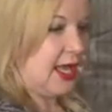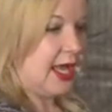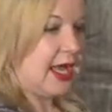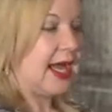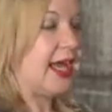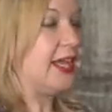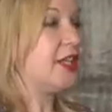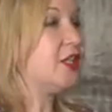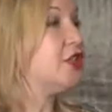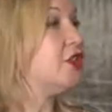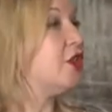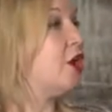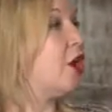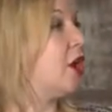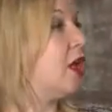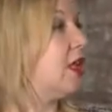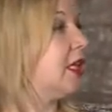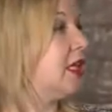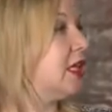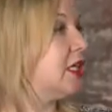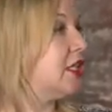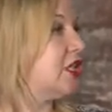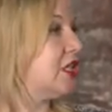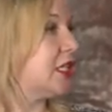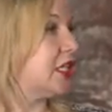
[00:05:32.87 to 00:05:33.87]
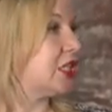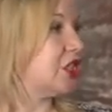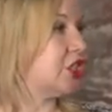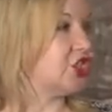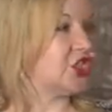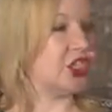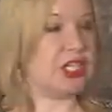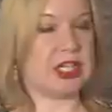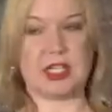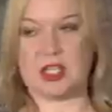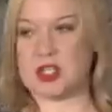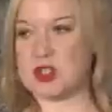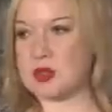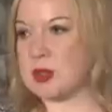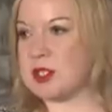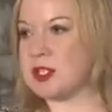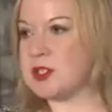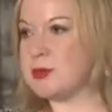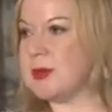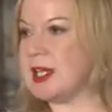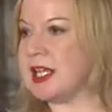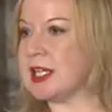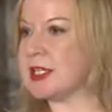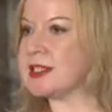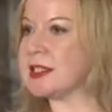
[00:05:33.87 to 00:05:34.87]
And knowledge exchange, which
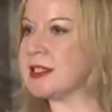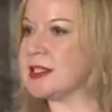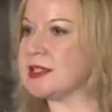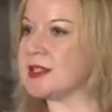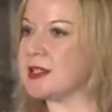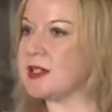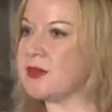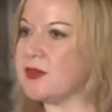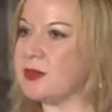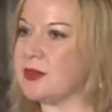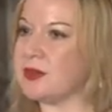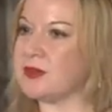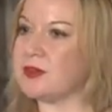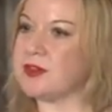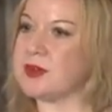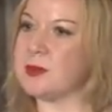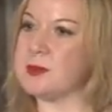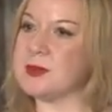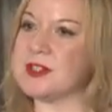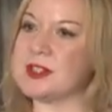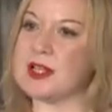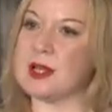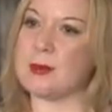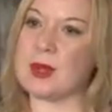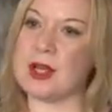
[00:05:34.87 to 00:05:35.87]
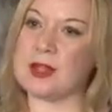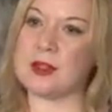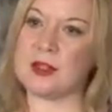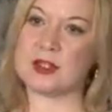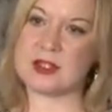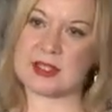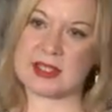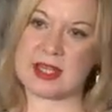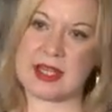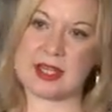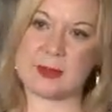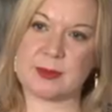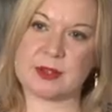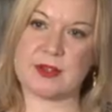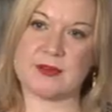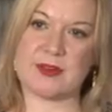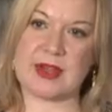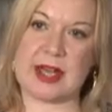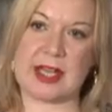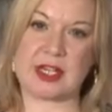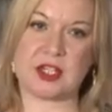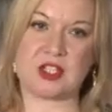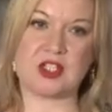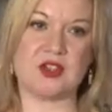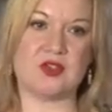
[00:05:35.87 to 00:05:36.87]
makes it different from some other types of
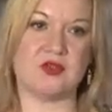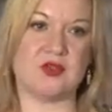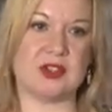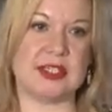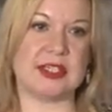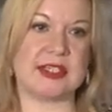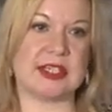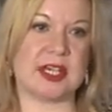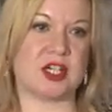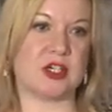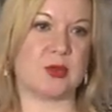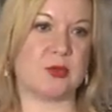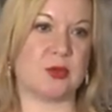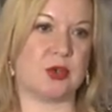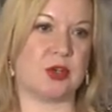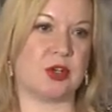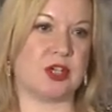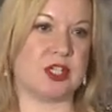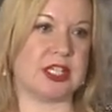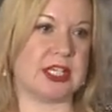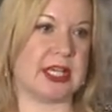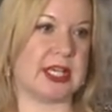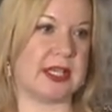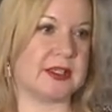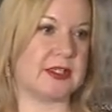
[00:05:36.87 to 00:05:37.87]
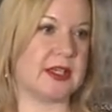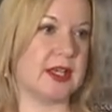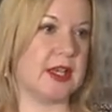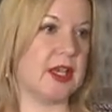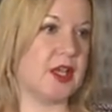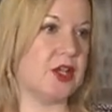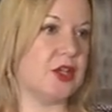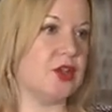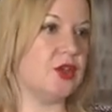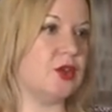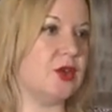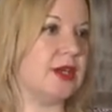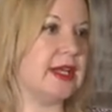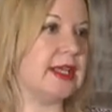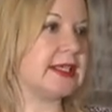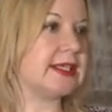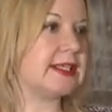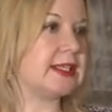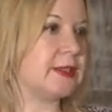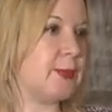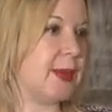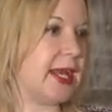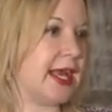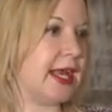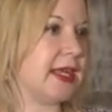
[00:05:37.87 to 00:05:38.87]
action research projects. You're
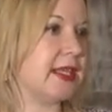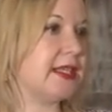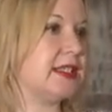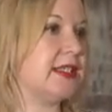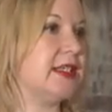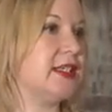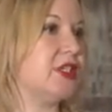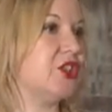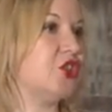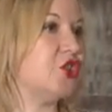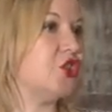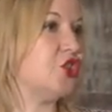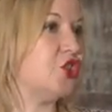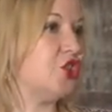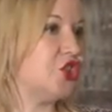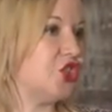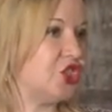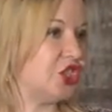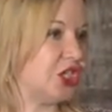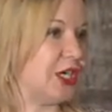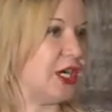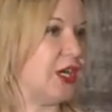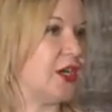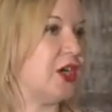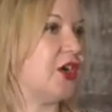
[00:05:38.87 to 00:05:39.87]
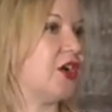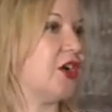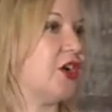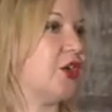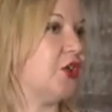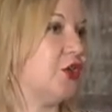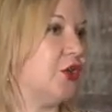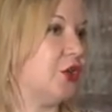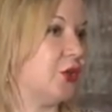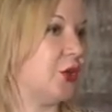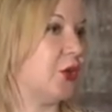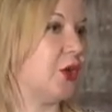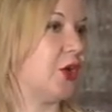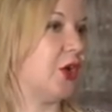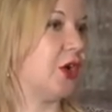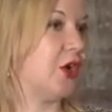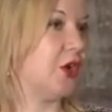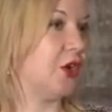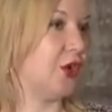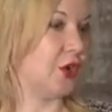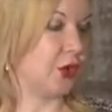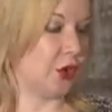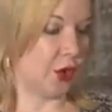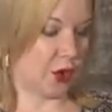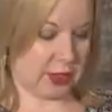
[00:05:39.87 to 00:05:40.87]
expected to share your
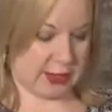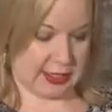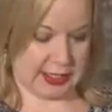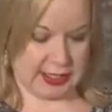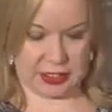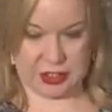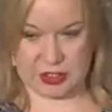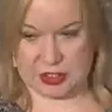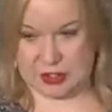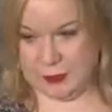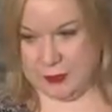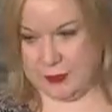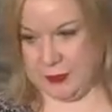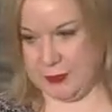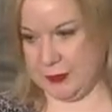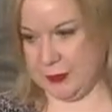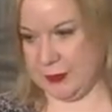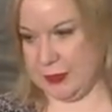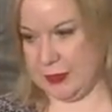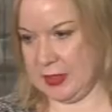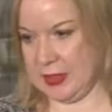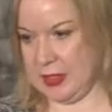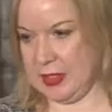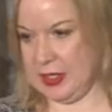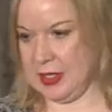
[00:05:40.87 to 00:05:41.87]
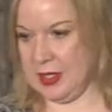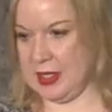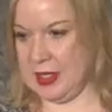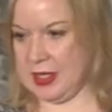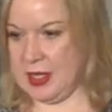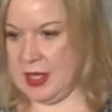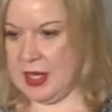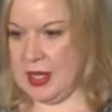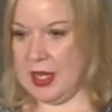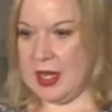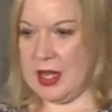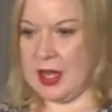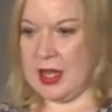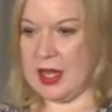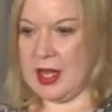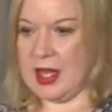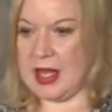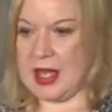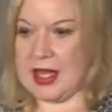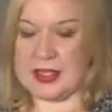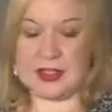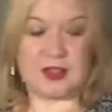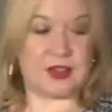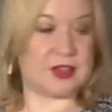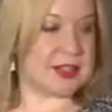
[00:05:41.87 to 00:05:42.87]
knowledge.
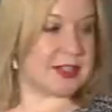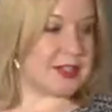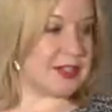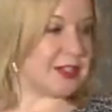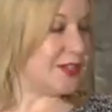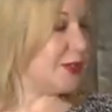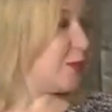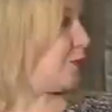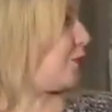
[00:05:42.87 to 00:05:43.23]
So this is a